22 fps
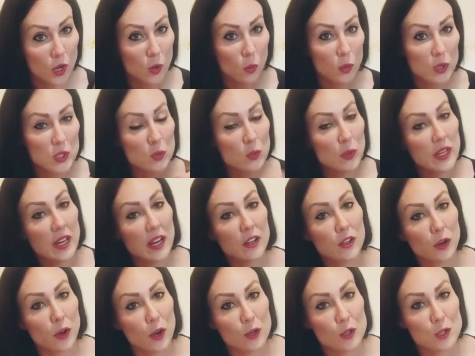which we are
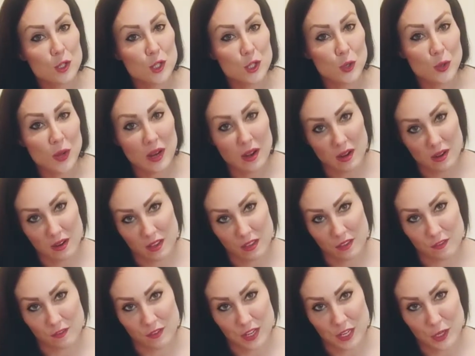going to do in
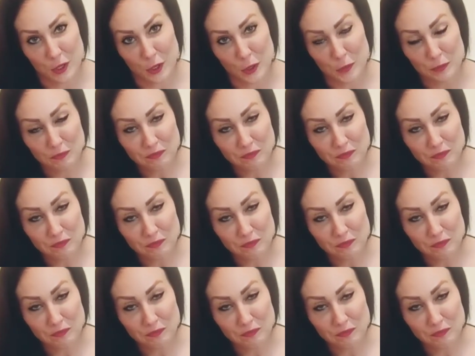another video.